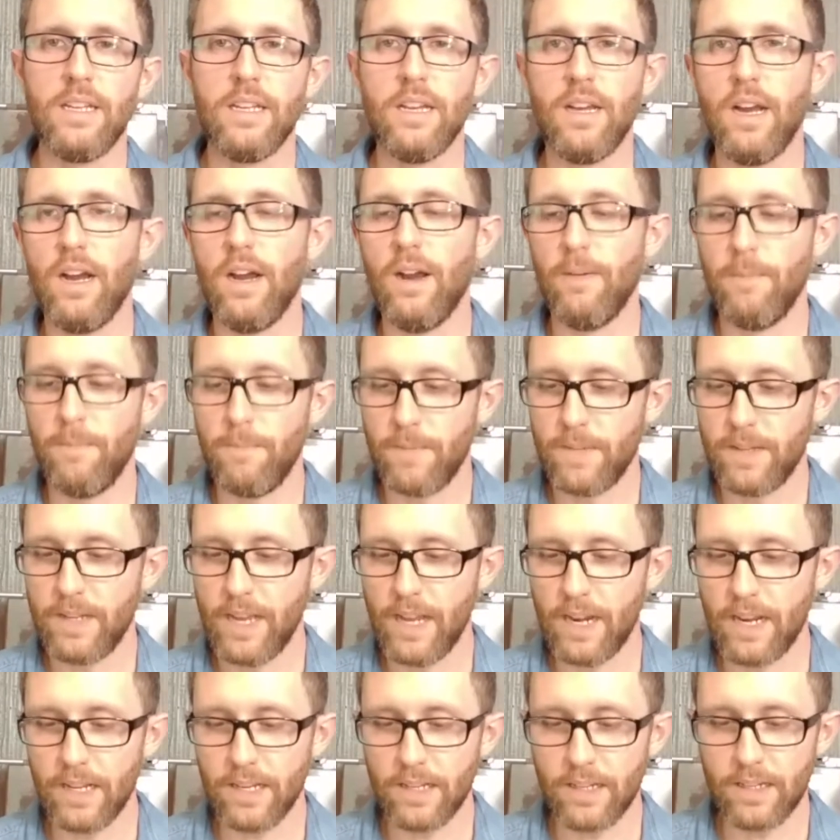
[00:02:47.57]
Um, you
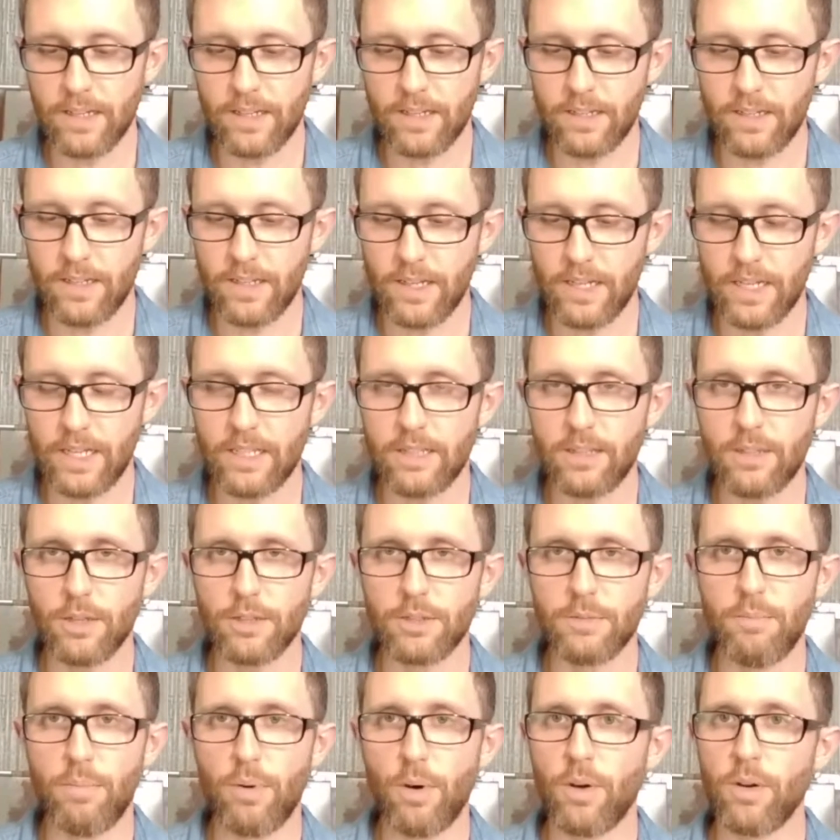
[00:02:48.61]
gotta you gotta get
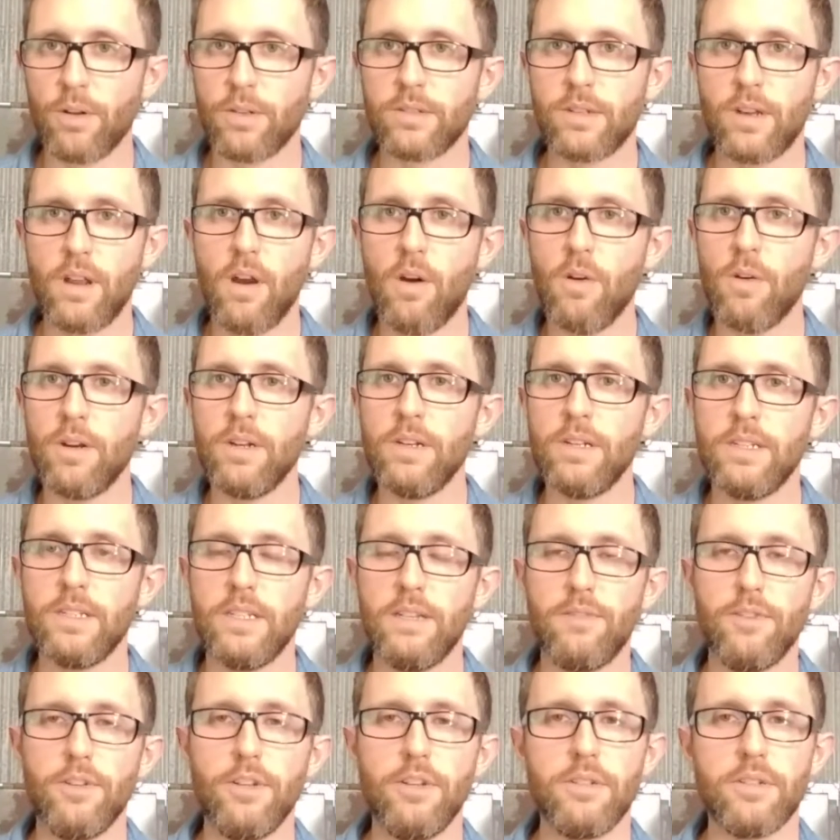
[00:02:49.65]
those burners going.
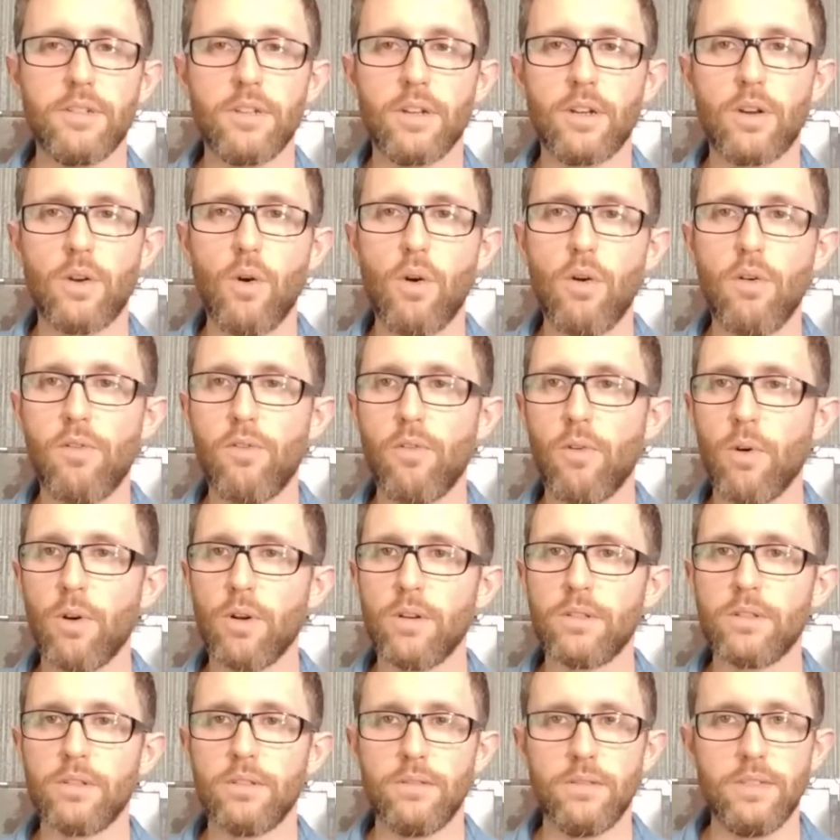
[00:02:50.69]
If you're using a coal
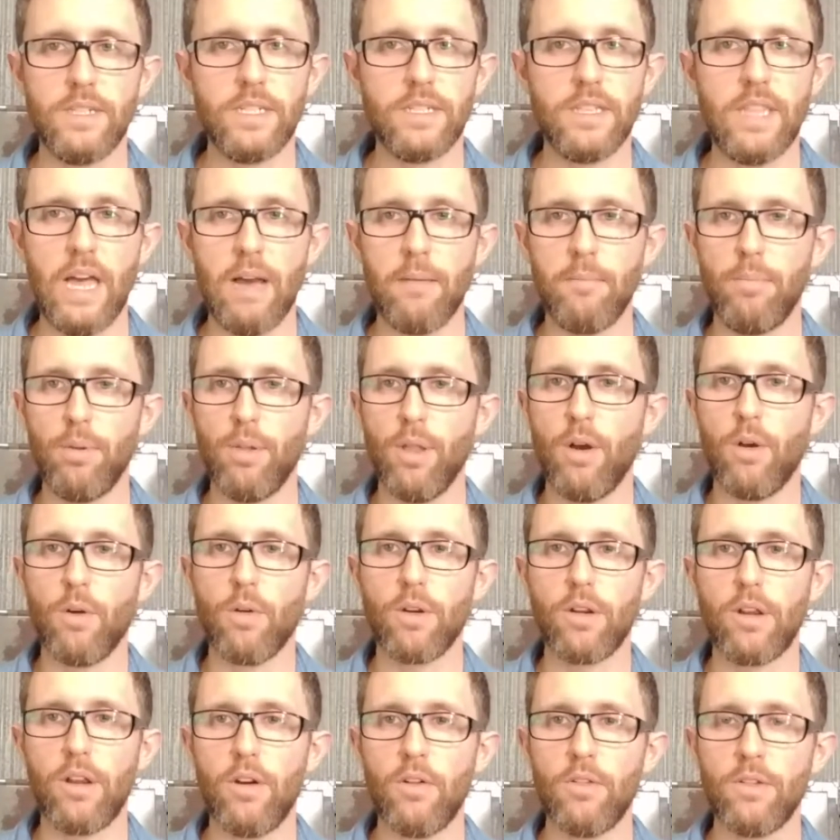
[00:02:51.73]
forge, get that
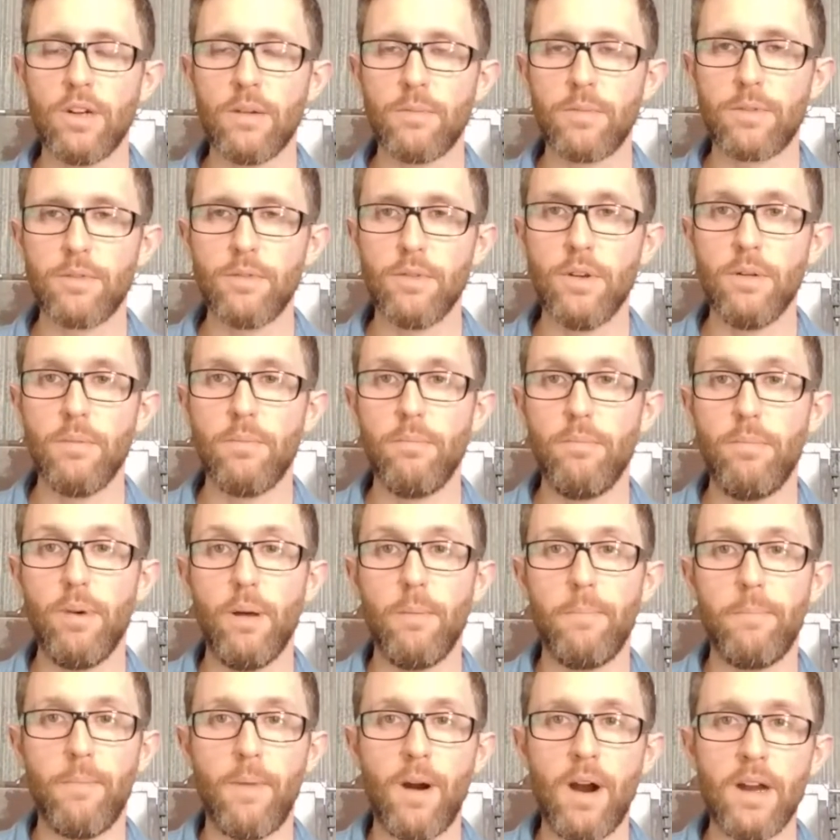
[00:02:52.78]
blower going up through it,
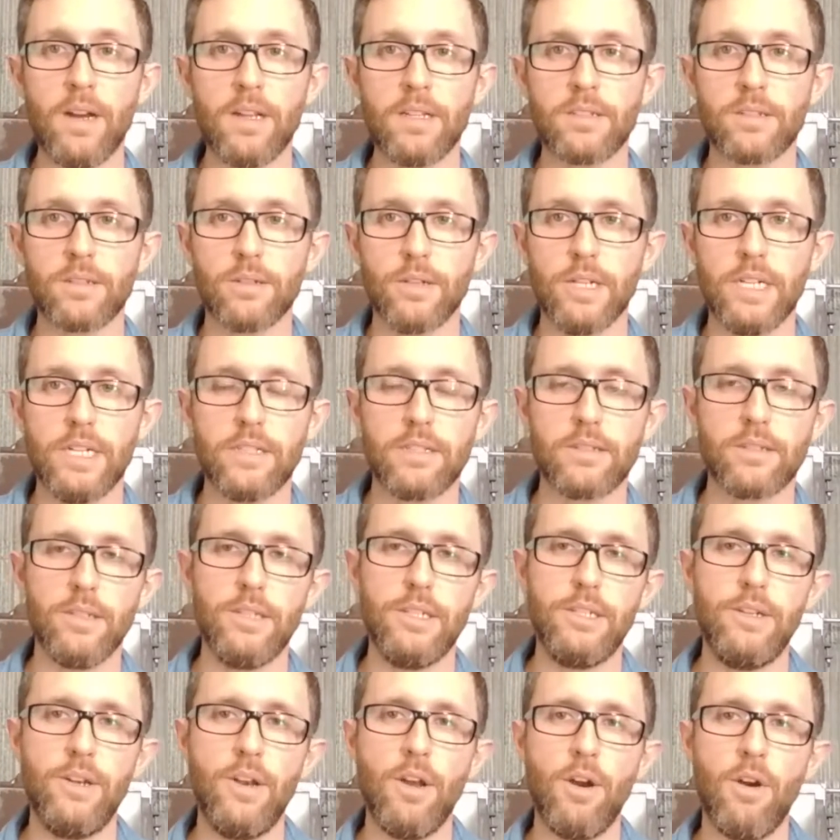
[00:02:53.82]
but monitor it so
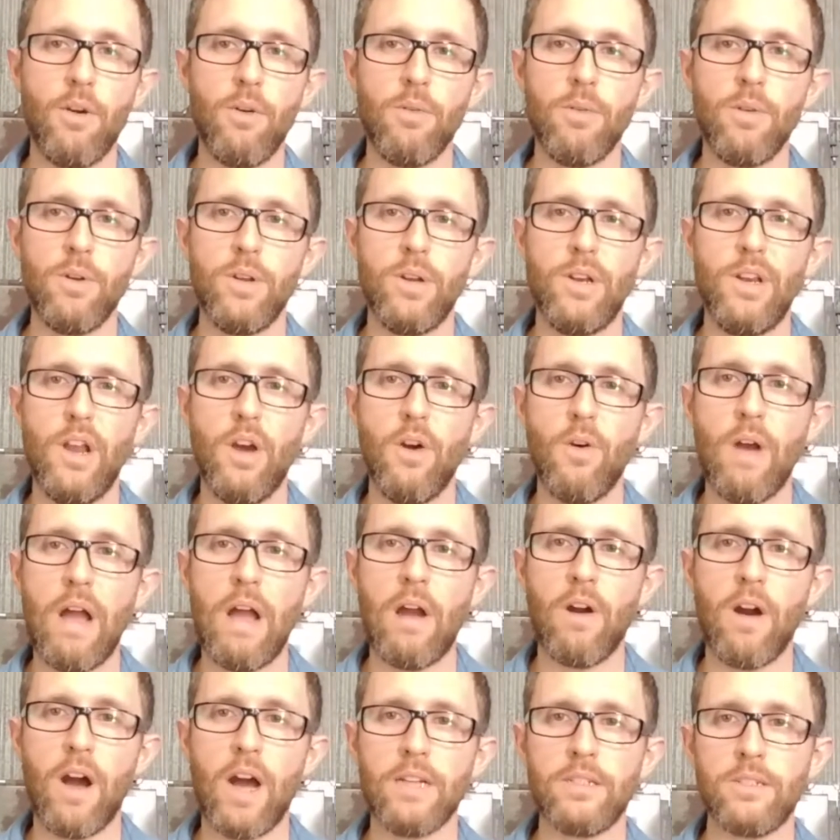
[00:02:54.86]
you know know
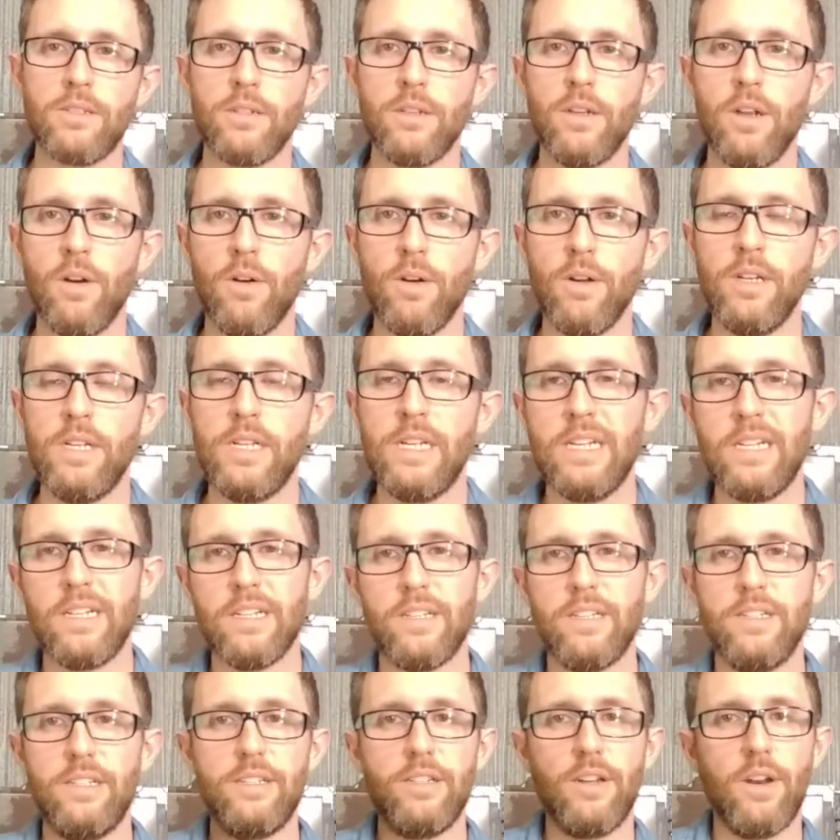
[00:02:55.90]
how hot you're going.
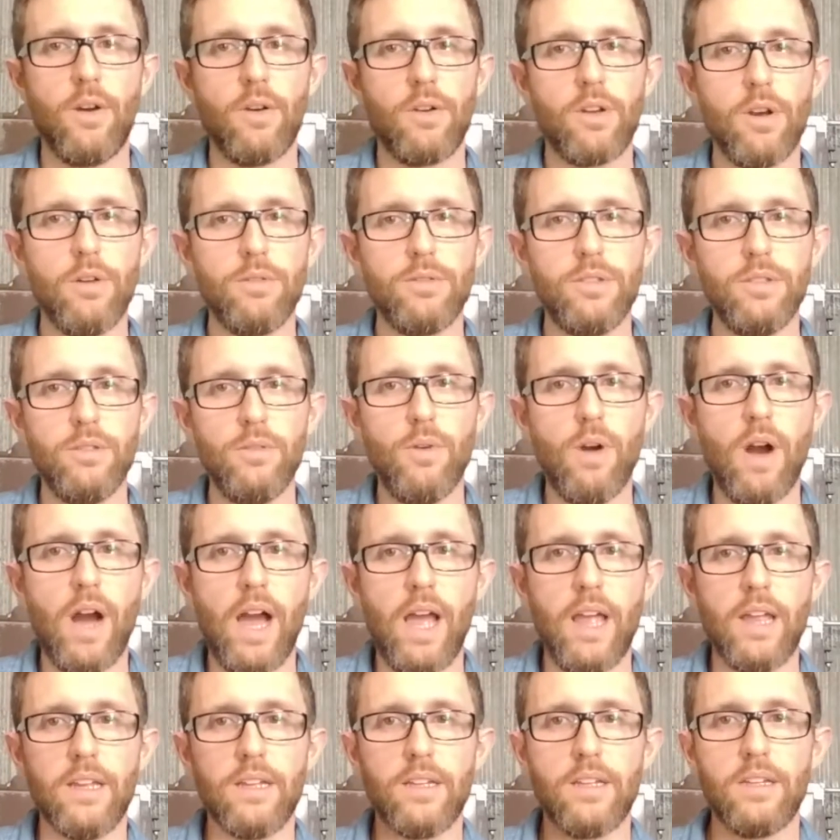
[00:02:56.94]
You don't go too
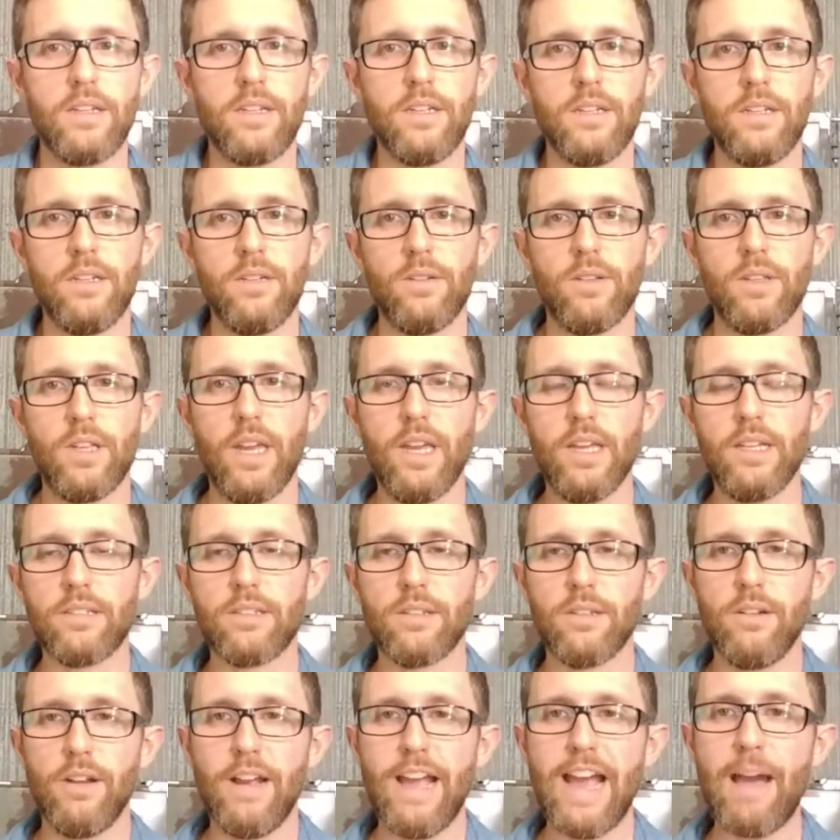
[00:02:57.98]
high. Okay,
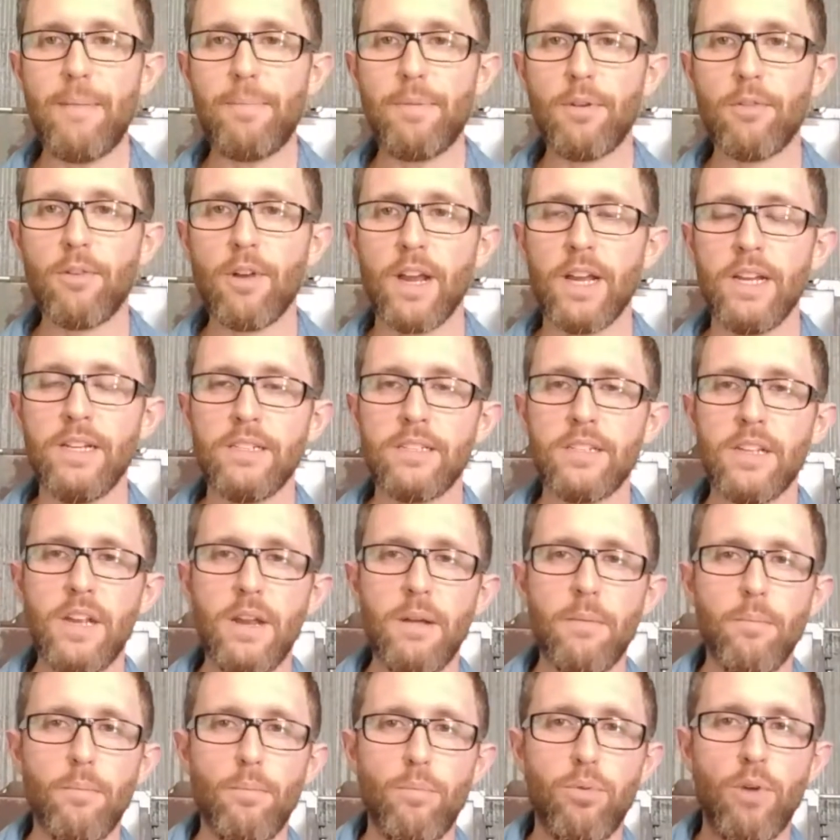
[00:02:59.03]
so your happy range,
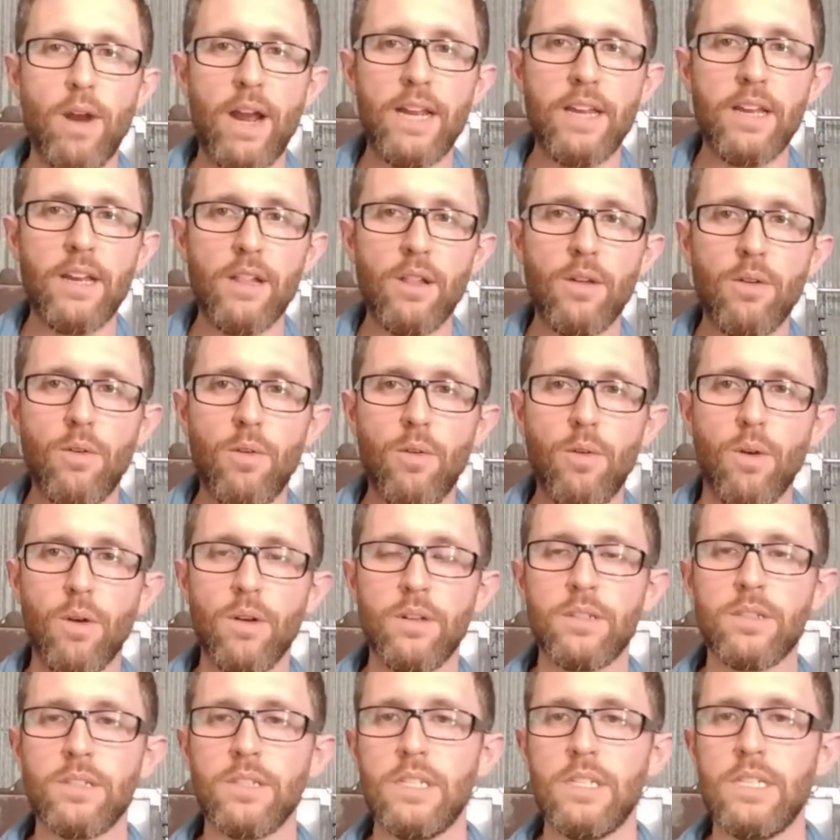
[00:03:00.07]
bright yellow
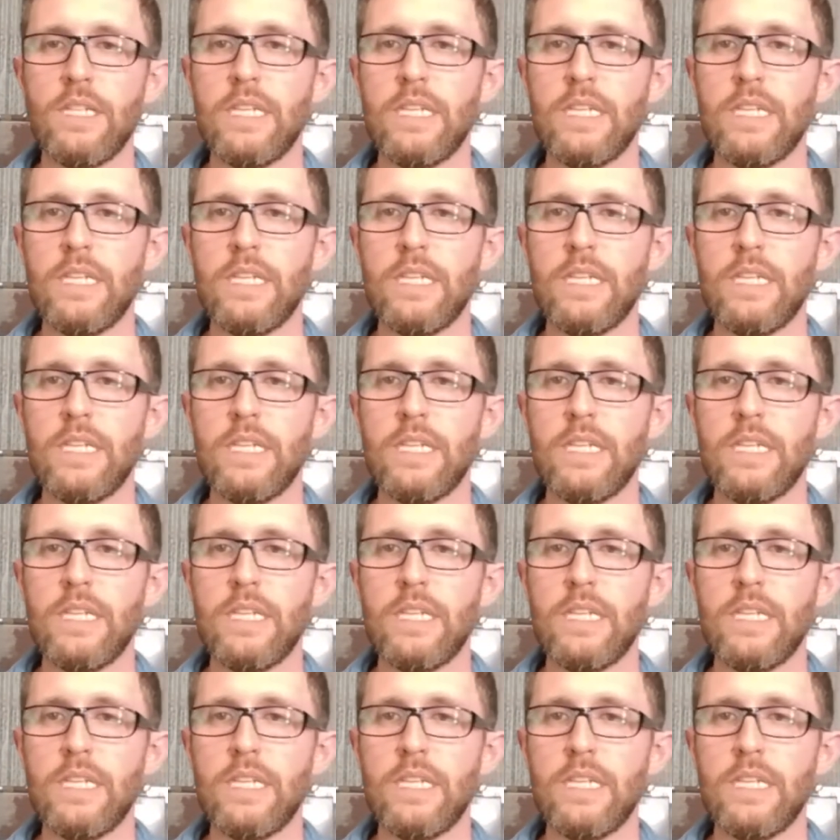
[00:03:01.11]
orange